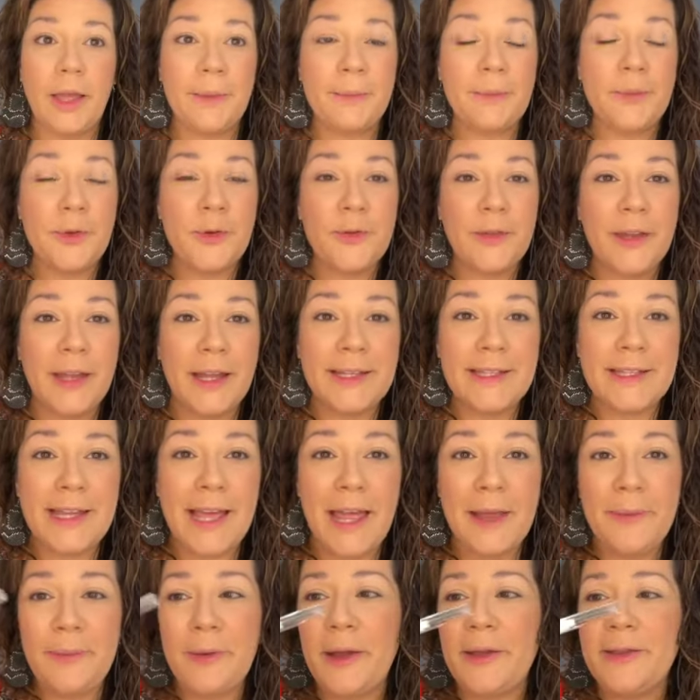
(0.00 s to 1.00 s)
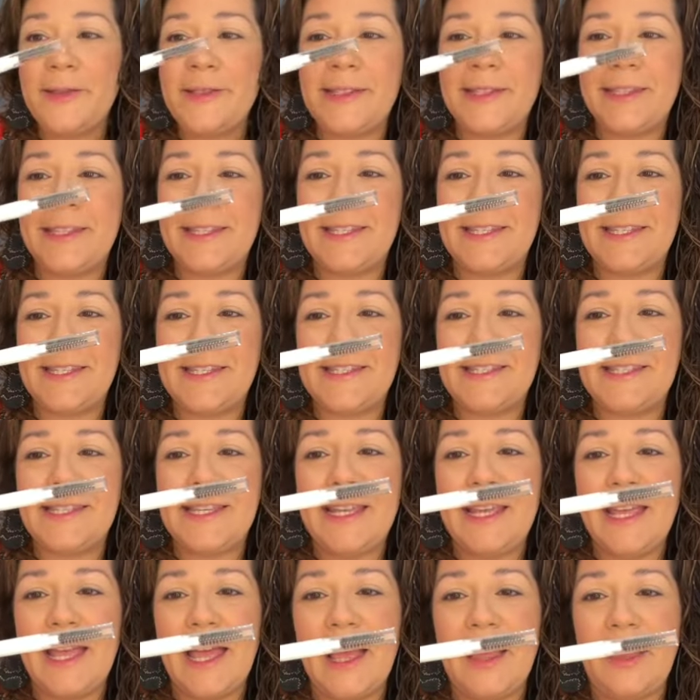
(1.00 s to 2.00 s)
moving on to eyebrows. This is the
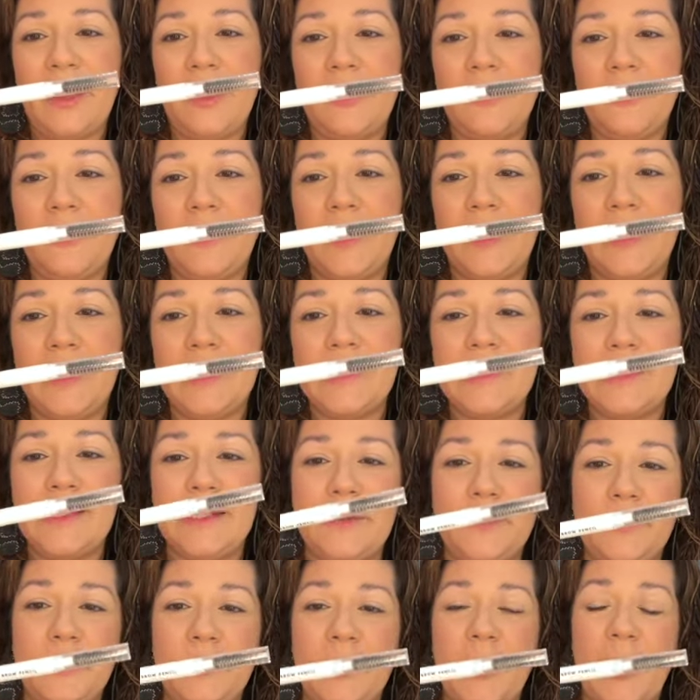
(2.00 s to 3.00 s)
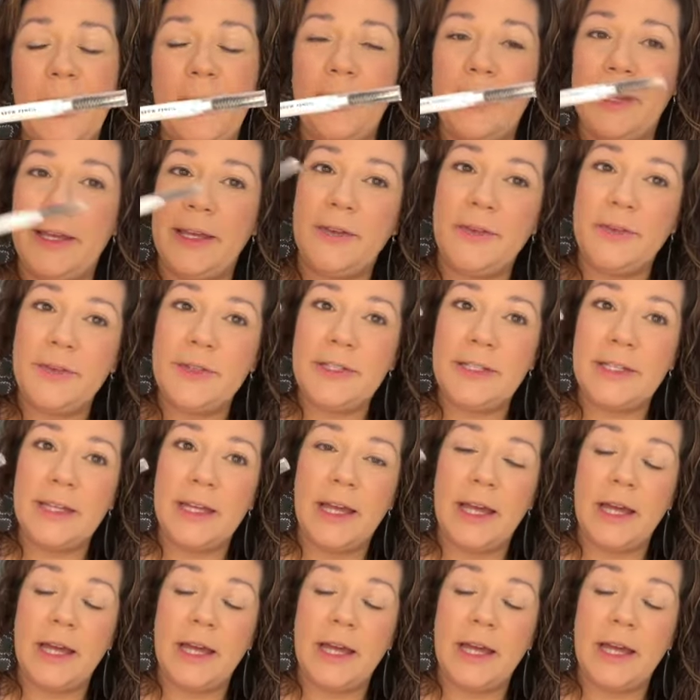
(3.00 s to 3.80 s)
e.l.f. Instant Brow Lift.